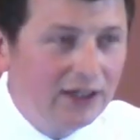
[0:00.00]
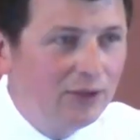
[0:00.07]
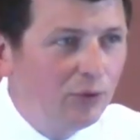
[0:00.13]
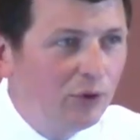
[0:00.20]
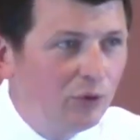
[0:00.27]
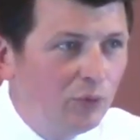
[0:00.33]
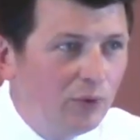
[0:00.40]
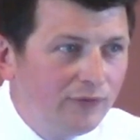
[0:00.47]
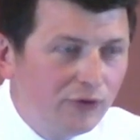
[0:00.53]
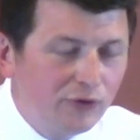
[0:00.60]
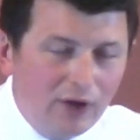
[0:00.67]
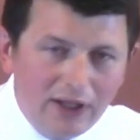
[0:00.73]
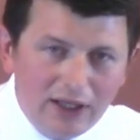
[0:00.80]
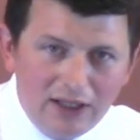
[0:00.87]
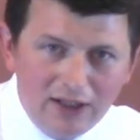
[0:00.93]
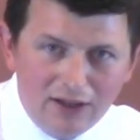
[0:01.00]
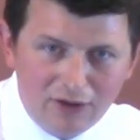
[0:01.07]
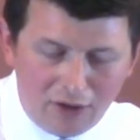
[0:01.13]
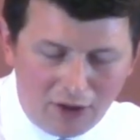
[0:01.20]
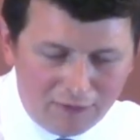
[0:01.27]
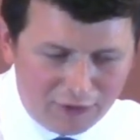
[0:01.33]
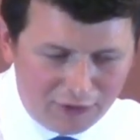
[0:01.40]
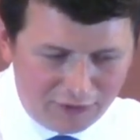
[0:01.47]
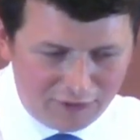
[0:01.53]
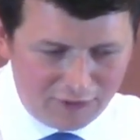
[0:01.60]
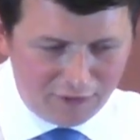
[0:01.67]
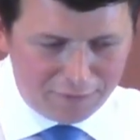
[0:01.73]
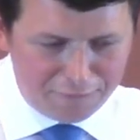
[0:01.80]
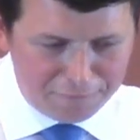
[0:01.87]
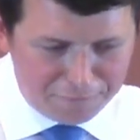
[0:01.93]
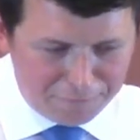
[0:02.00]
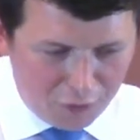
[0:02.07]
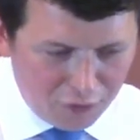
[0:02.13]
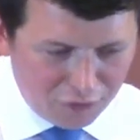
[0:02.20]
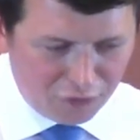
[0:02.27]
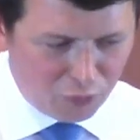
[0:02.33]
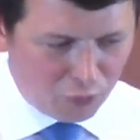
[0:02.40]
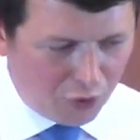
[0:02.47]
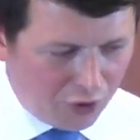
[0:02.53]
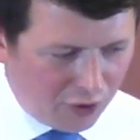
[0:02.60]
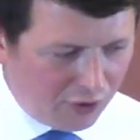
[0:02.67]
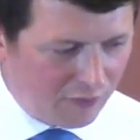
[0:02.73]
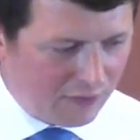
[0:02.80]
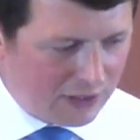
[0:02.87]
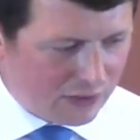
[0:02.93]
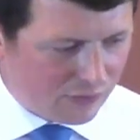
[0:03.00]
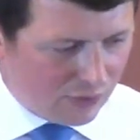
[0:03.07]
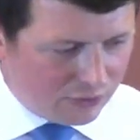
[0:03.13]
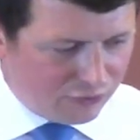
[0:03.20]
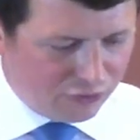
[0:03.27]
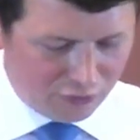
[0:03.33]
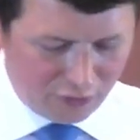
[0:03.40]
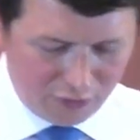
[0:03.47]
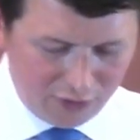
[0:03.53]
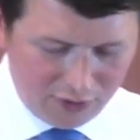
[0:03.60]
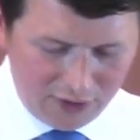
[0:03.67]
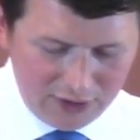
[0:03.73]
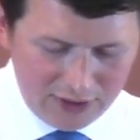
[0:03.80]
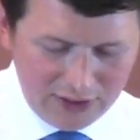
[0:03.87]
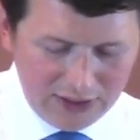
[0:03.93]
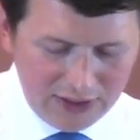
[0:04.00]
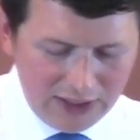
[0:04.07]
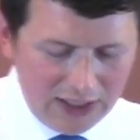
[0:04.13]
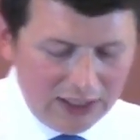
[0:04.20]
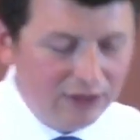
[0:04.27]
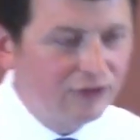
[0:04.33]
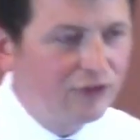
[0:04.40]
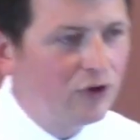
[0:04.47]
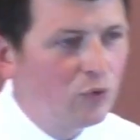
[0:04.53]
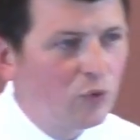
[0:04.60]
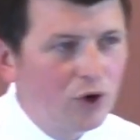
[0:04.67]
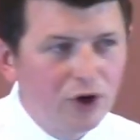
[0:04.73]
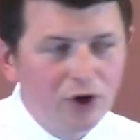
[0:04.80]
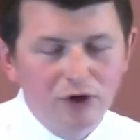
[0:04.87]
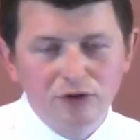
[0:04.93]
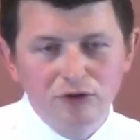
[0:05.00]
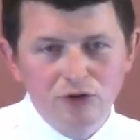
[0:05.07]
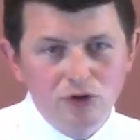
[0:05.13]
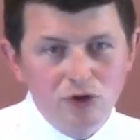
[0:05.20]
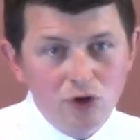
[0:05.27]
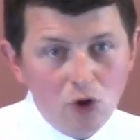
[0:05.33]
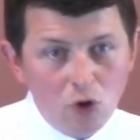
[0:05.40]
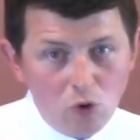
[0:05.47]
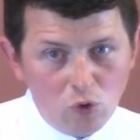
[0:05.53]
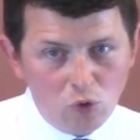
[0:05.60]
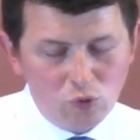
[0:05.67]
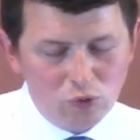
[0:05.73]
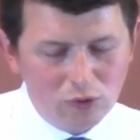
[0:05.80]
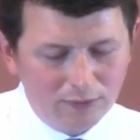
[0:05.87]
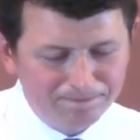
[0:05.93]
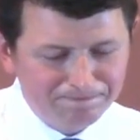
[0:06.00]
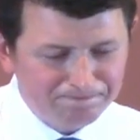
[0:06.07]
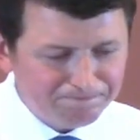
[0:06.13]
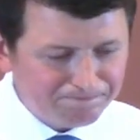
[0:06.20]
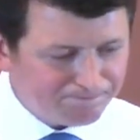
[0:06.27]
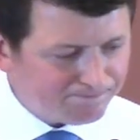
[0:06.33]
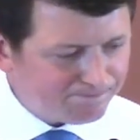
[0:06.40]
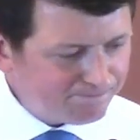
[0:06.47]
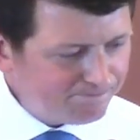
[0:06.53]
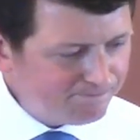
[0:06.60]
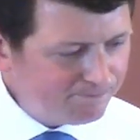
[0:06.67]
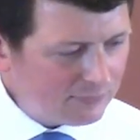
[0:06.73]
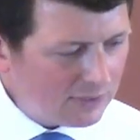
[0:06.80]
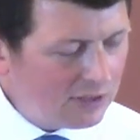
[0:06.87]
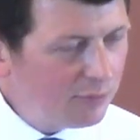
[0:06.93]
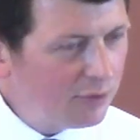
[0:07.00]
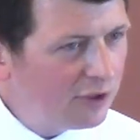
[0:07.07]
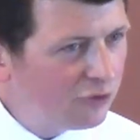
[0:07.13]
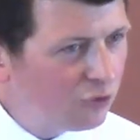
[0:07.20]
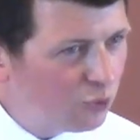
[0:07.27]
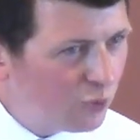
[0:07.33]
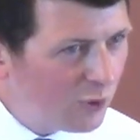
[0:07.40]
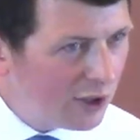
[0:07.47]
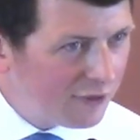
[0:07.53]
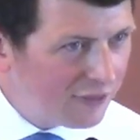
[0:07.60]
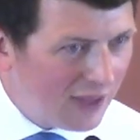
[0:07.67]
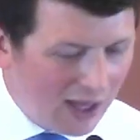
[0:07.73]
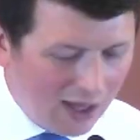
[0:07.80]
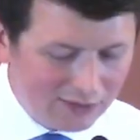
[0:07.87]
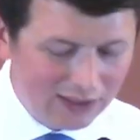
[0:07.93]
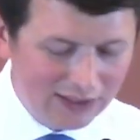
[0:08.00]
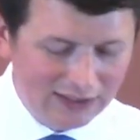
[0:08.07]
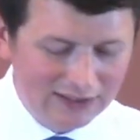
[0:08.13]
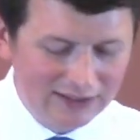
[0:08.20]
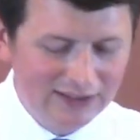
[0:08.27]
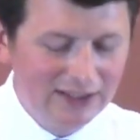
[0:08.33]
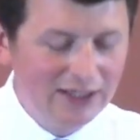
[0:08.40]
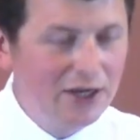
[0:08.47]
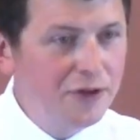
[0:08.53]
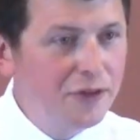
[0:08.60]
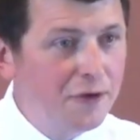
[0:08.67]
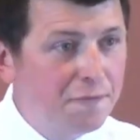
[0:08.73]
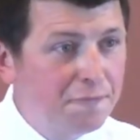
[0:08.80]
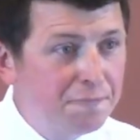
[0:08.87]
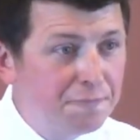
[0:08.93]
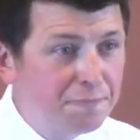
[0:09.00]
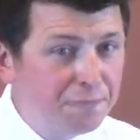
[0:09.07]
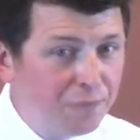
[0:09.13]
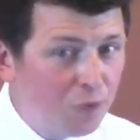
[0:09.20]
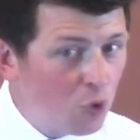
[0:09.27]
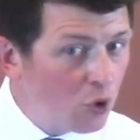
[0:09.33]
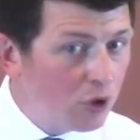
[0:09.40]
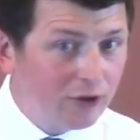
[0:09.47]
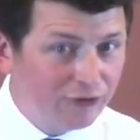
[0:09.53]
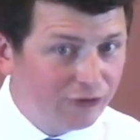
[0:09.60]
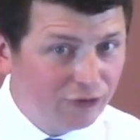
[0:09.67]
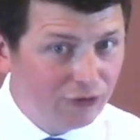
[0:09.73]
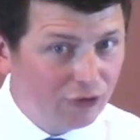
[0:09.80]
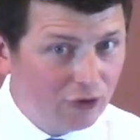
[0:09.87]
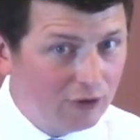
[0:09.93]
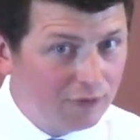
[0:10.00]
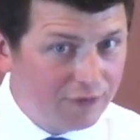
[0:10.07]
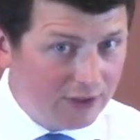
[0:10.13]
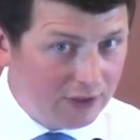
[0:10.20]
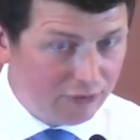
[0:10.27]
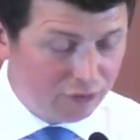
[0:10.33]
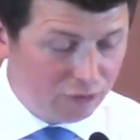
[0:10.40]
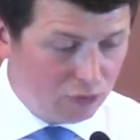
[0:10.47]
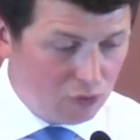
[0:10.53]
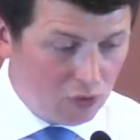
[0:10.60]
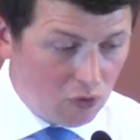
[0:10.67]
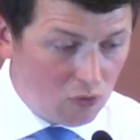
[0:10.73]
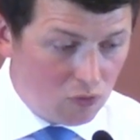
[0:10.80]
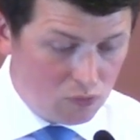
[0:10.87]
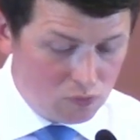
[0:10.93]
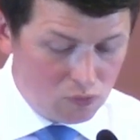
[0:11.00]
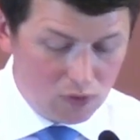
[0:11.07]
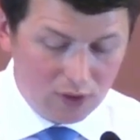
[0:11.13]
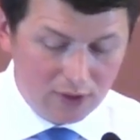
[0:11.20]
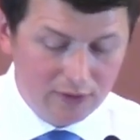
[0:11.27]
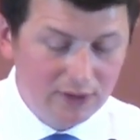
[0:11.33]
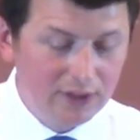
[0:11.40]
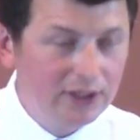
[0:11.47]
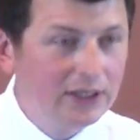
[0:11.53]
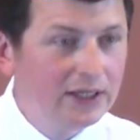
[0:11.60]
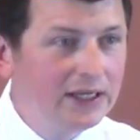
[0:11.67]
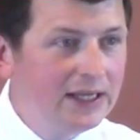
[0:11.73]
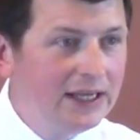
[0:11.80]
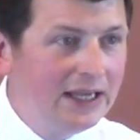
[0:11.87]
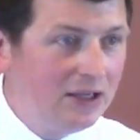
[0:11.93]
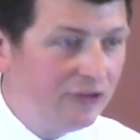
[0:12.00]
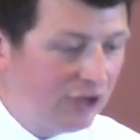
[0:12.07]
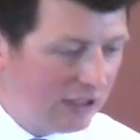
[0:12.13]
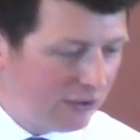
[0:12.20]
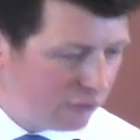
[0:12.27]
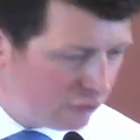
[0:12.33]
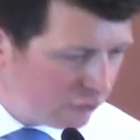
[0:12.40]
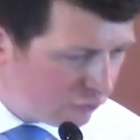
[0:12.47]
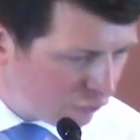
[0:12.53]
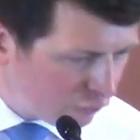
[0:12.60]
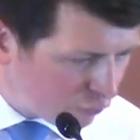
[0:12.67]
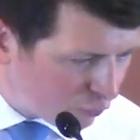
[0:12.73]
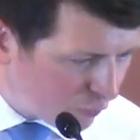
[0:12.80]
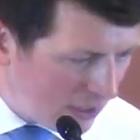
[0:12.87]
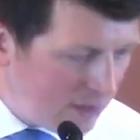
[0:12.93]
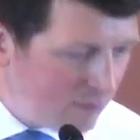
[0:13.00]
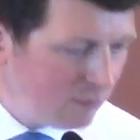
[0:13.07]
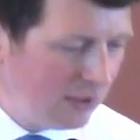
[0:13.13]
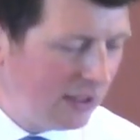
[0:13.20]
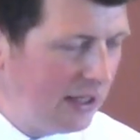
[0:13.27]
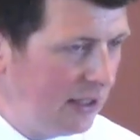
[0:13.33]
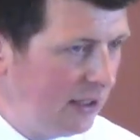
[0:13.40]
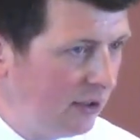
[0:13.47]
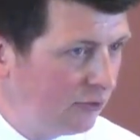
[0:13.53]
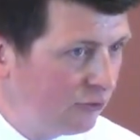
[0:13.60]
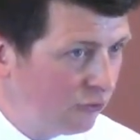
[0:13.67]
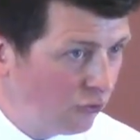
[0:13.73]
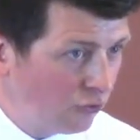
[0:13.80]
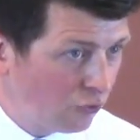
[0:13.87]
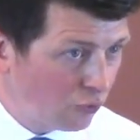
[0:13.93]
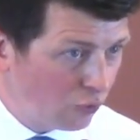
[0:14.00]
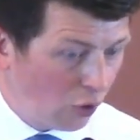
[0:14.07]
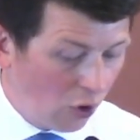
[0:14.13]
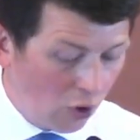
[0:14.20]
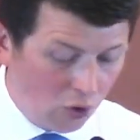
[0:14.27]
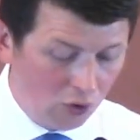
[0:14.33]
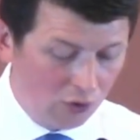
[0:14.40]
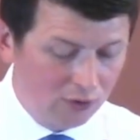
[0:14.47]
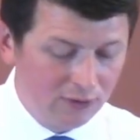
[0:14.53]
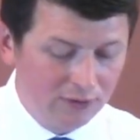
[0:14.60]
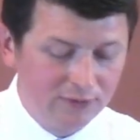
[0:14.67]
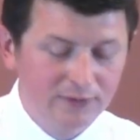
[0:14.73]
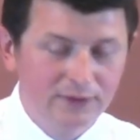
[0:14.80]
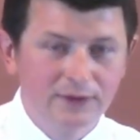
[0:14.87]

Well, we've already covered the first word in the original is the word no. But it's worth adding the force of this no is extremely strong.